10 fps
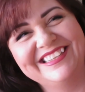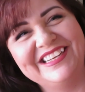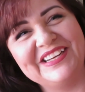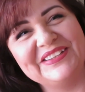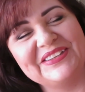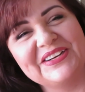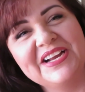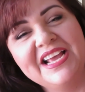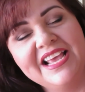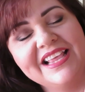color.
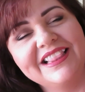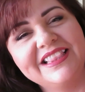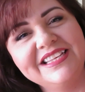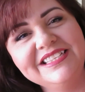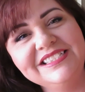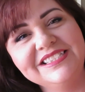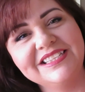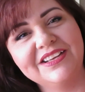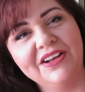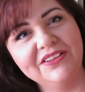
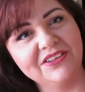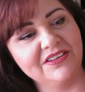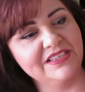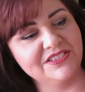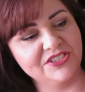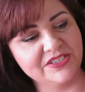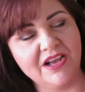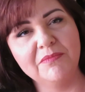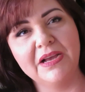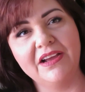This color has just
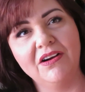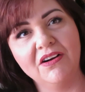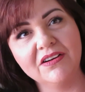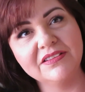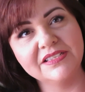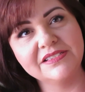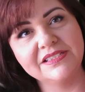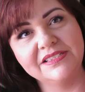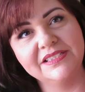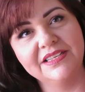got my heart this
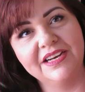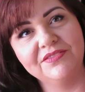season.